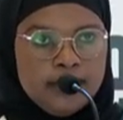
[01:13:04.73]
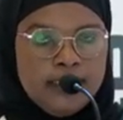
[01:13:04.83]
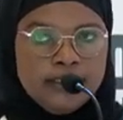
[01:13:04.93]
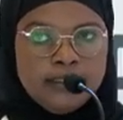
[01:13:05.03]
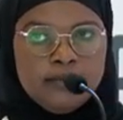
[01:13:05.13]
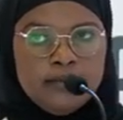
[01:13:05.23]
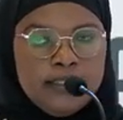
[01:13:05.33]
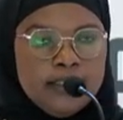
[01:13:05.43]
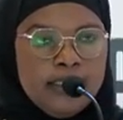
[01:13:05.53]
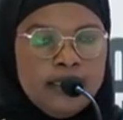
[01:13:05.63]
They are still
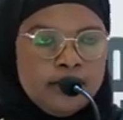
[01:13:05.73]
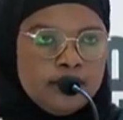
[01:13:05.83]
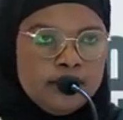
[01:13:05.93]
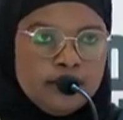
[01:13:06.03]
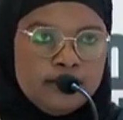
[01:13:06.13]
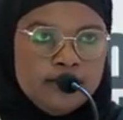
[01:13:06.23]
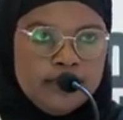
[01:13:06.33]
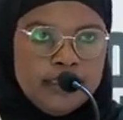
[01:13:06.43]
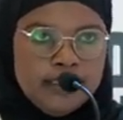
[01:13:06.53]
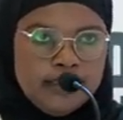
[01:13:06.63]
working there. I don't want to
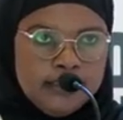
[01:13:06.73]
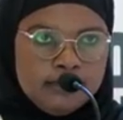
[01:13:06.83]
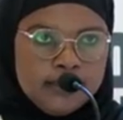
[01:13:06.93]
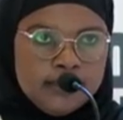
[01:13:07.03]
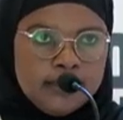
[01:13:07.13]
reveal their names.